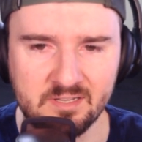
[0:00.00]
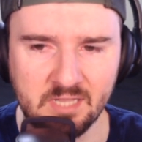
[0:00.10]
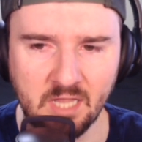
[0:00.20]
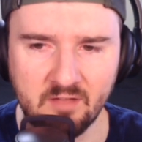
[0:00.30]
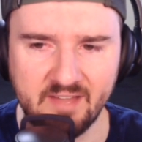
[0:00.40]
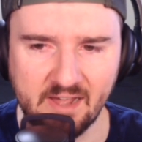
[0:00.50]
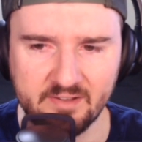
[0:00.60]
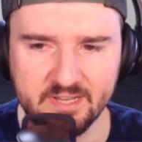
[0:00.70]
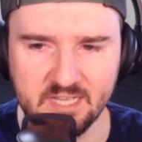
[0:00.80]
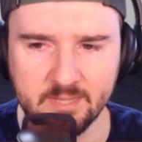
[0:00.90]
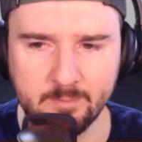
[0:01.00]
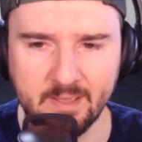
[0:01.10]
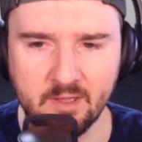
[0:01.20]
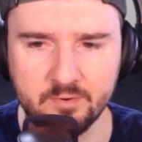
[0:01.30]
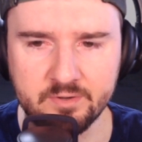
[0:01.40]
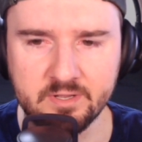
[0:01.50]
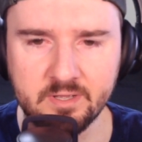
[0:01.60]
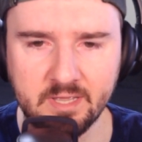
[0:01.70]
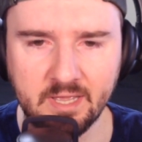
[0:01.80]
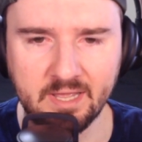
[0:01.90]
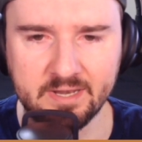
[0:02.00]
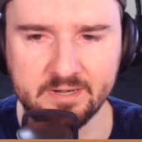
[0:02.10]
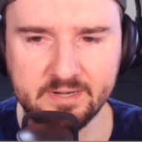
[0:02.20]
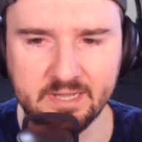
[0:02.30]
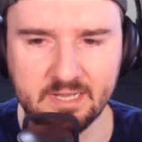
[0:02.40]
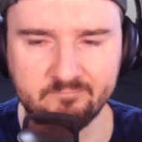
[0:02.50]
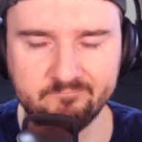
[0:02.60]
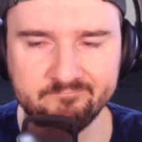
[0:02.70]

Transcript: Love Valdez on the mound, and um,